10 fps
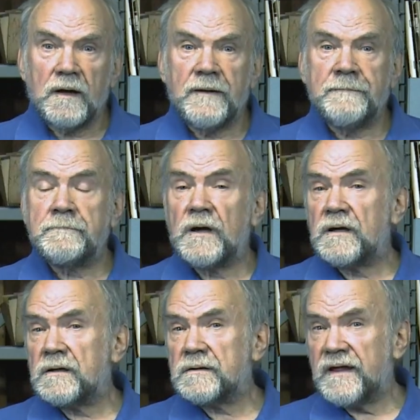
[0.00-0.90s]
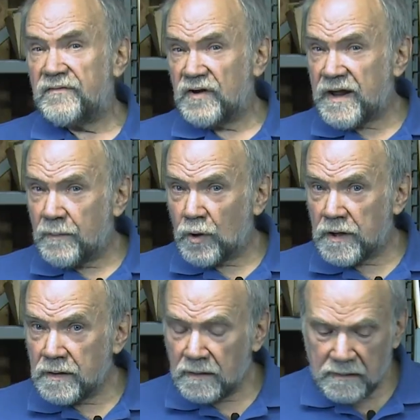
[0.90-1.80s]
I'm uh, Kevin
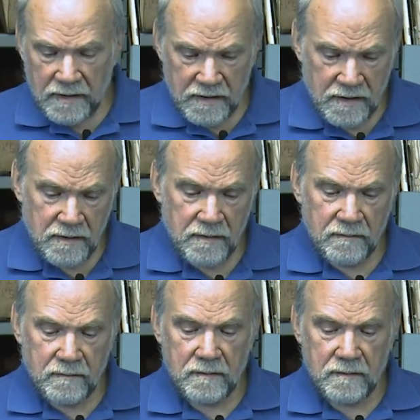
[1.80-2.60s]
Cameron, and